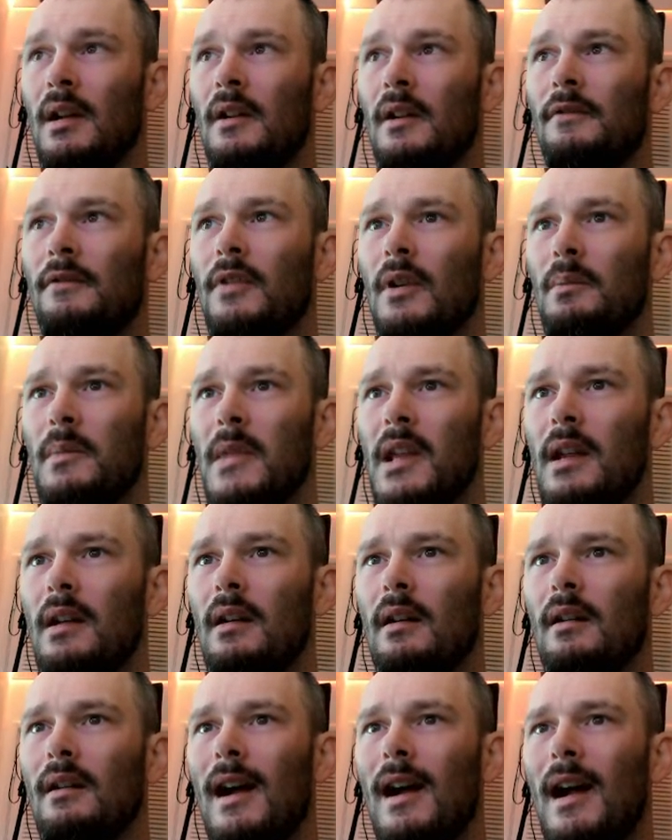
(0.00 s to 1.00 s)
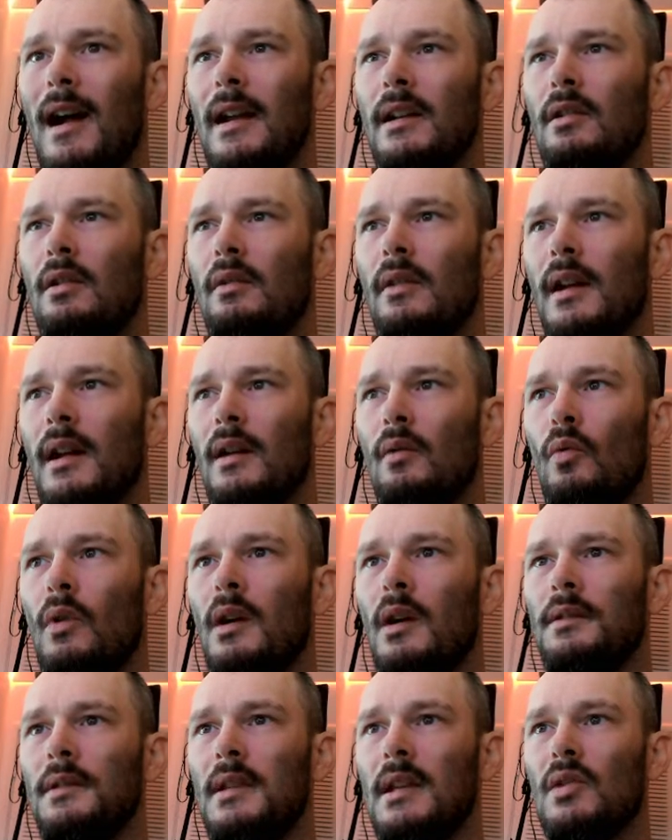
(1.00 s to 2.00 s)
From here, I know that I
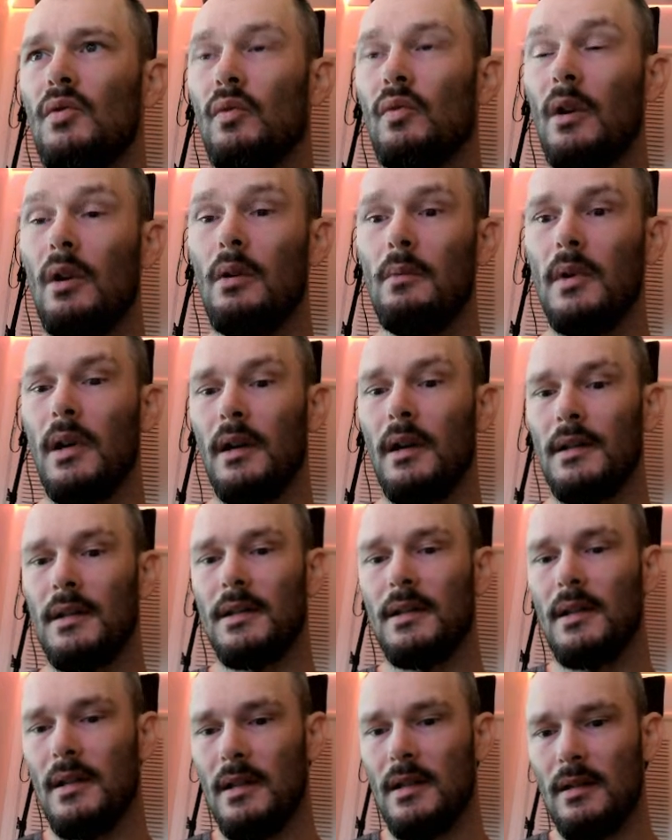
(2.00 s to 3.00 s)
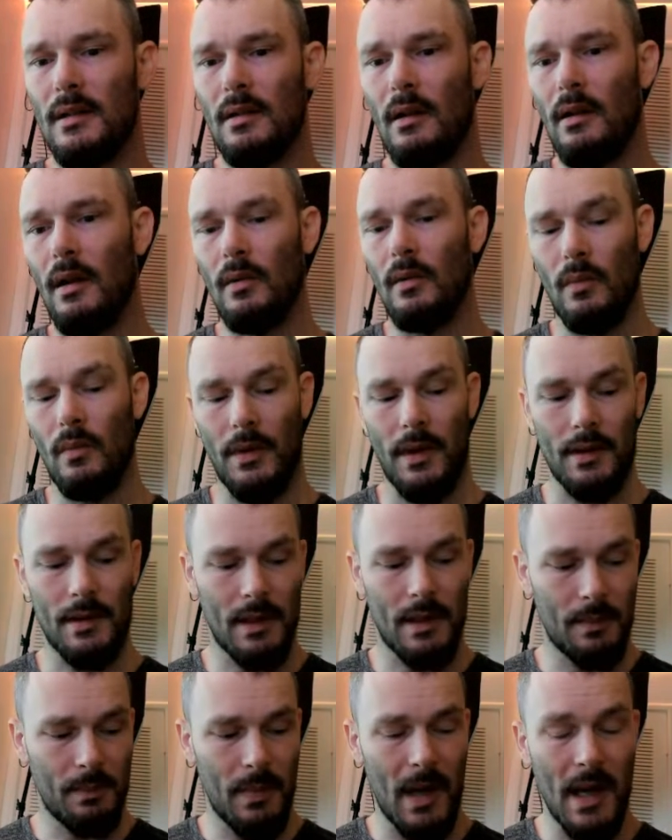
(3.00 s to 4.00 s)
want these robe hooks to start with a
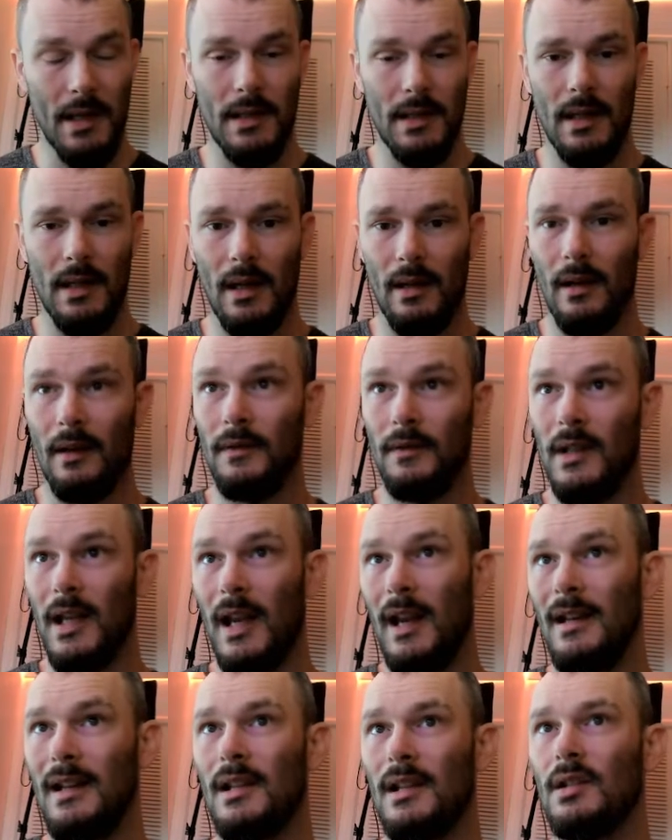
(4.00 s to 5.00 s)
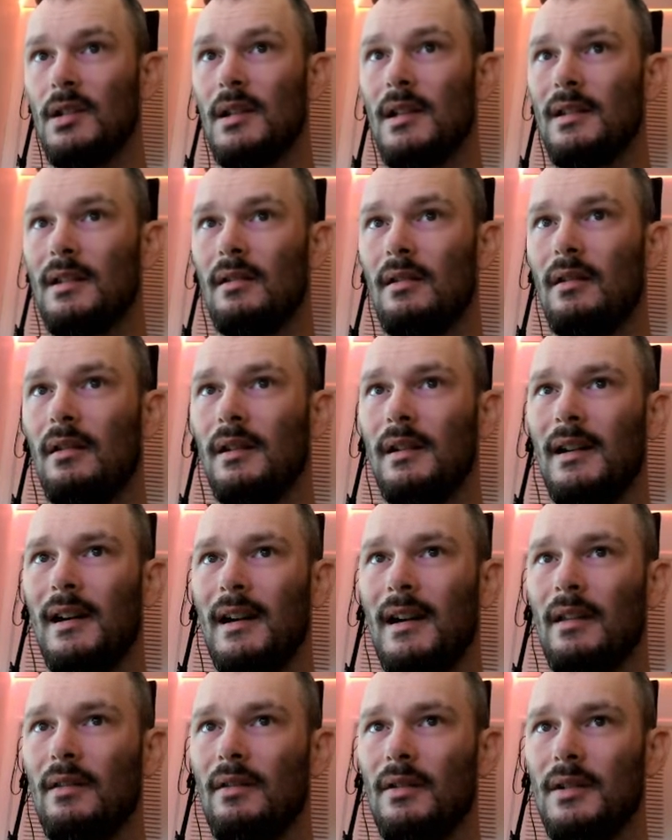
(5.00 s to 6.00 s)
spacing of 10 inches on
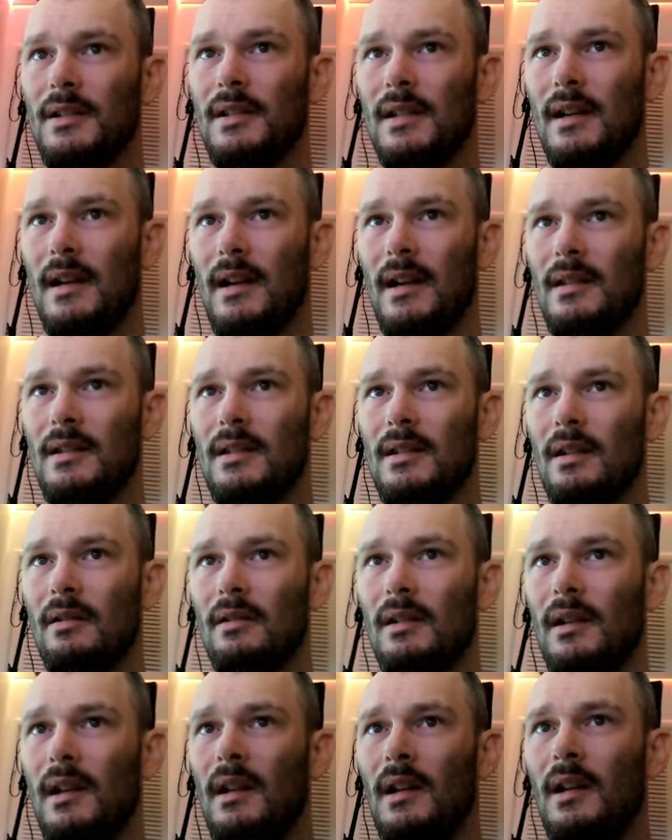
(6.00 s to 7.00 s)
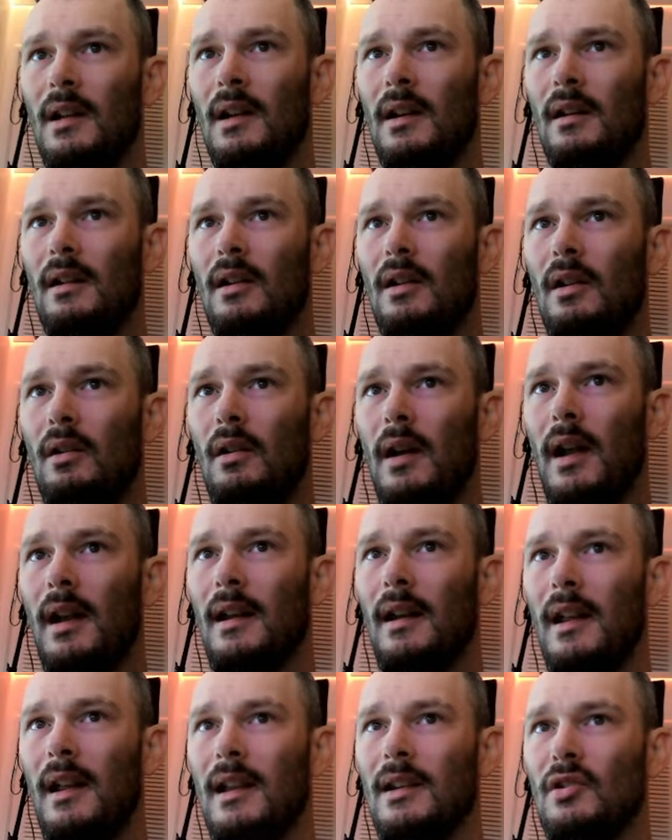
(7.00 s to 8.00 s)
either side. So I'm going to go
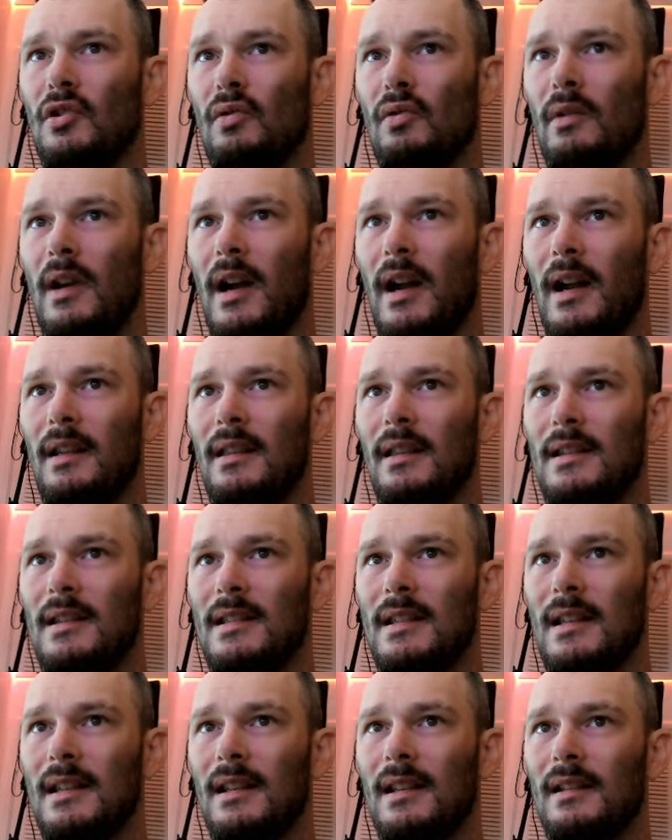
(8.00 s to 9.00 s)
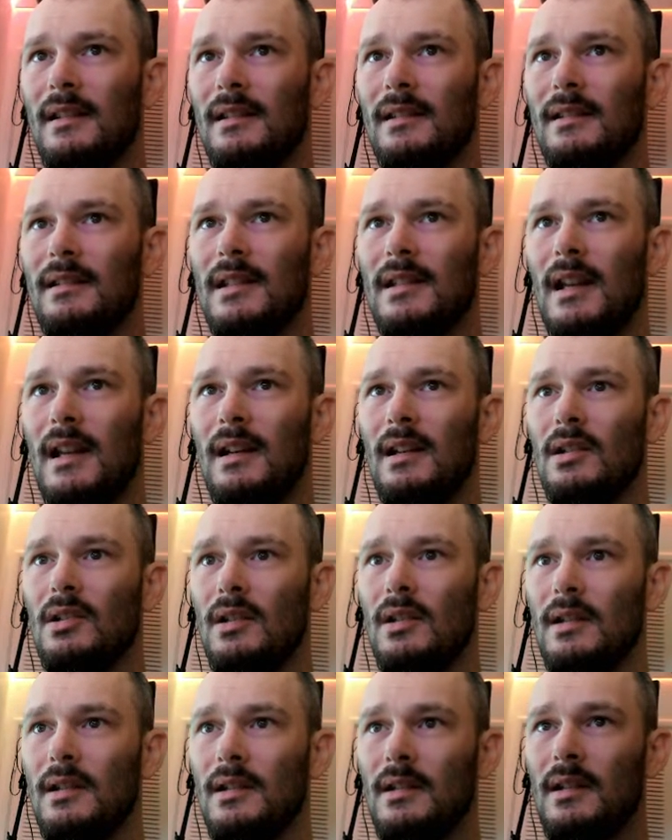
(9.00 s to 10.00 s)
ahead and drag this in 10
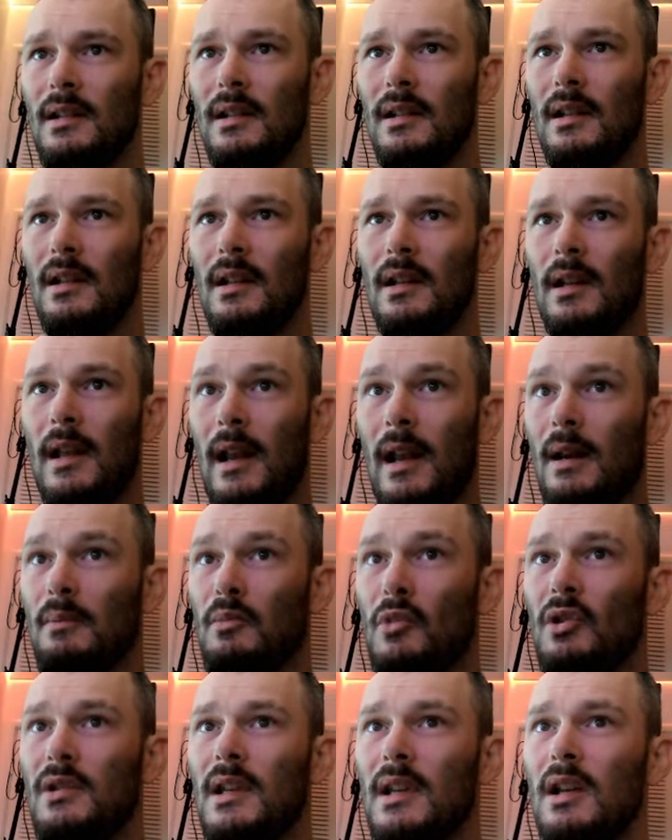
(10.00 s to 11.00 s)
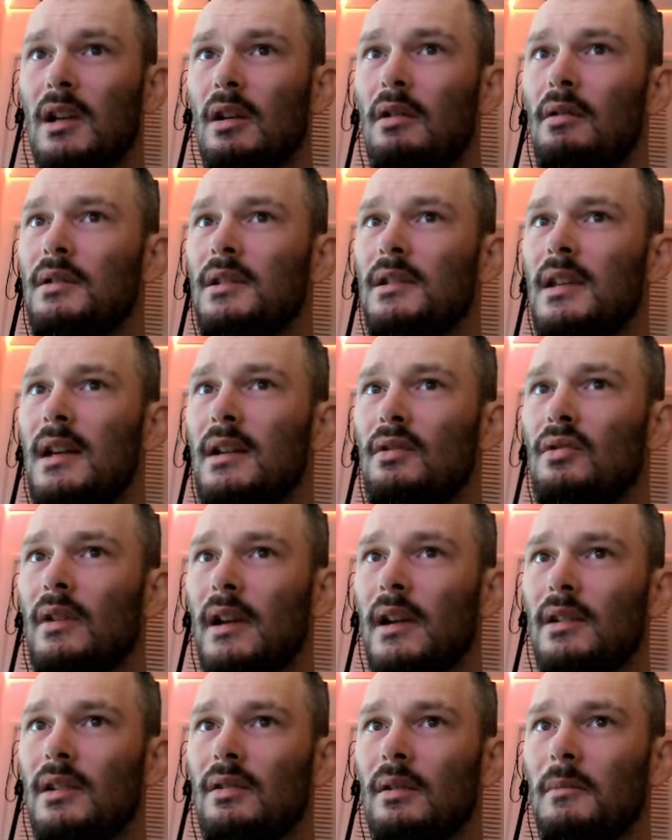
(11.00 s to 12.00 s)
inches. And I'm using
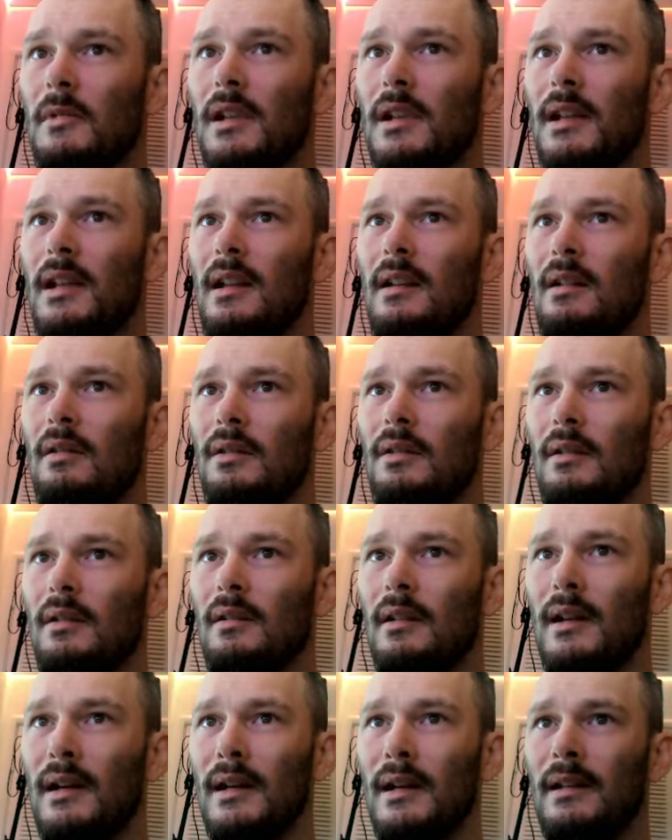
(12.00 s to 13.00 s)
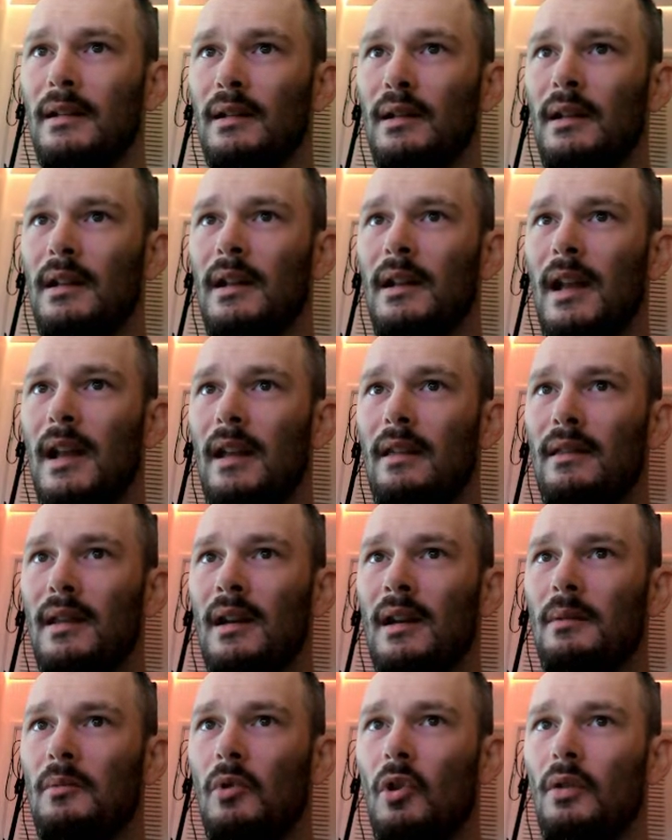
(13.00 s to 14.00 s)
concentric, so I'm clicking on the line, and
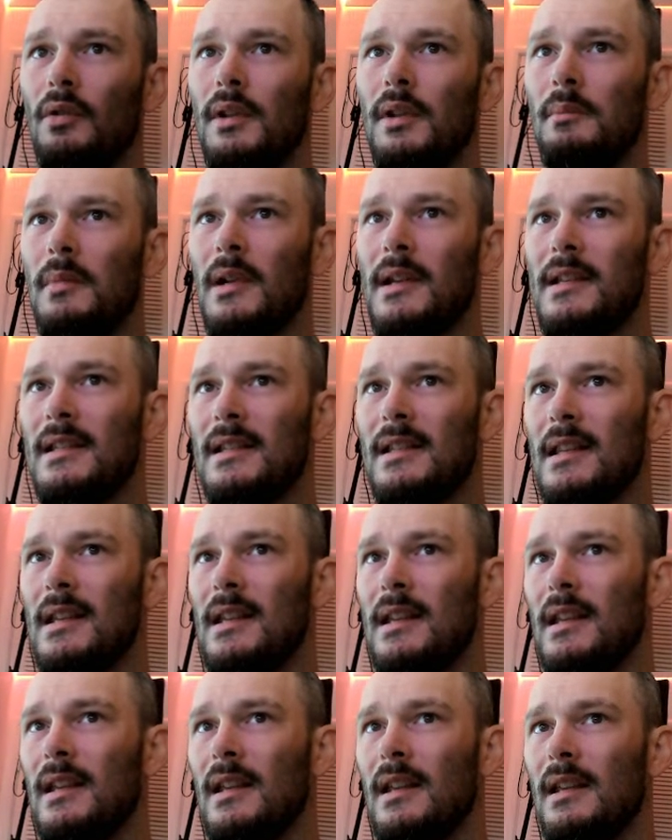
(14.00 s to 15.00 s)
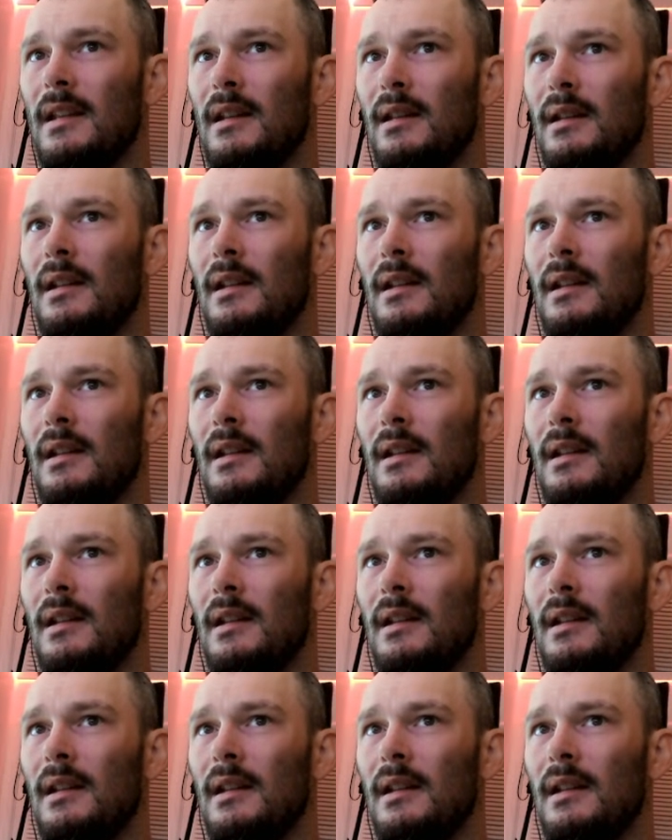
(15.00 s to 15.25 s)
then I'm holding my C key,